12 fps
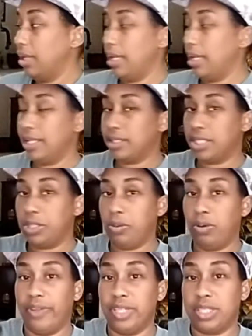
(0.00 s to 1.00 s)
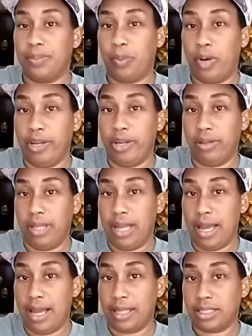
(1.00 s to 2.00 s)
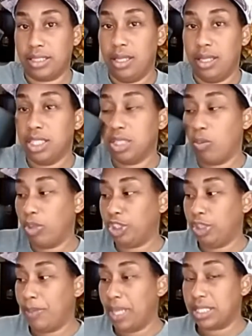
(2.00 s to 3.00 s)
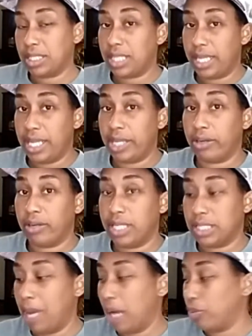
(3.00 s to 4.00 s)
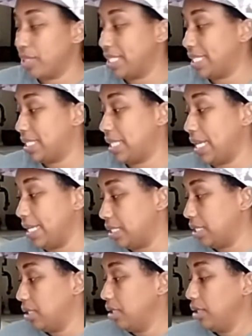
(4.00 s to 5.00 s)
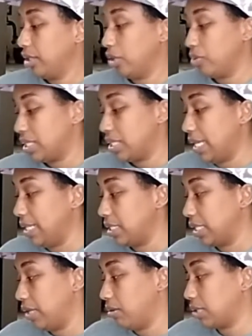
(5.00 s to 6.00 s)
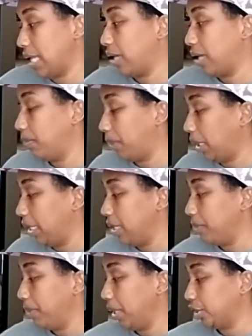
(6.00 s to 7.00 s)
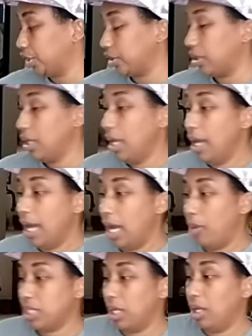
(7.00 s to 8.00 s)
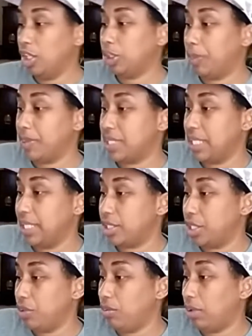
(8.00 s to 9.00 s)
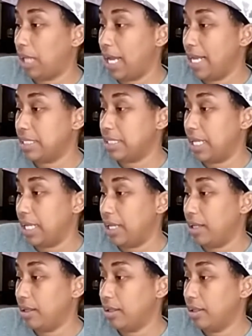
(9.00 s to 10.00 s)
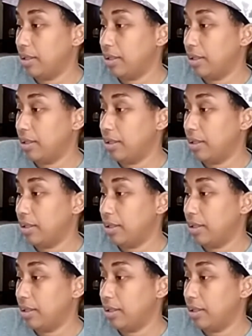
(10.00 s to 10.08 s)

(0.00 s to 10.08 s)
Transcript: and then two of the spray on the app. So what you're about to see here is my receipt. The receipt tells a complete picture. I was 100% too lazy